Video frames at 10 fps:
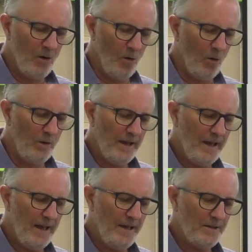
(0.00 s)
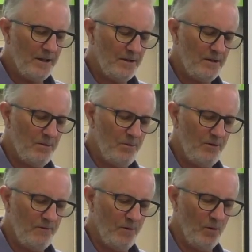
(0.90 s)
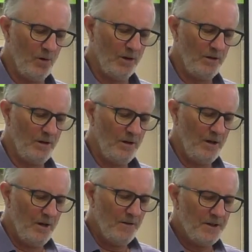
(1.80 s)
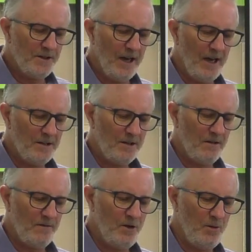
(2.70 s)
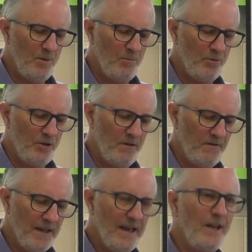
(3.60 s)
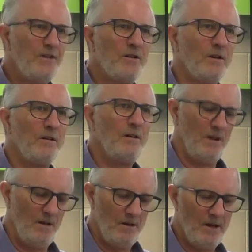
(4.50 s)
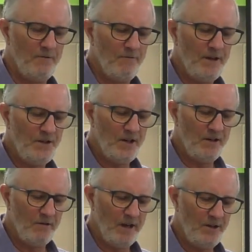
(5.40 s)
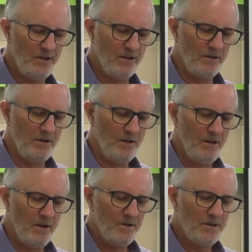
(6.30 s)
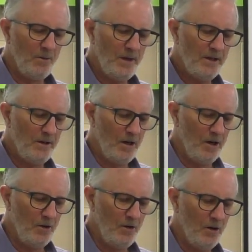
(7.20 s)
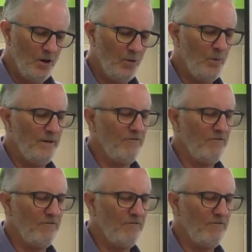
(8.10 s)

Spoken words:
all that aids us to move forward. The task of human purification and regeneration, so we can know who we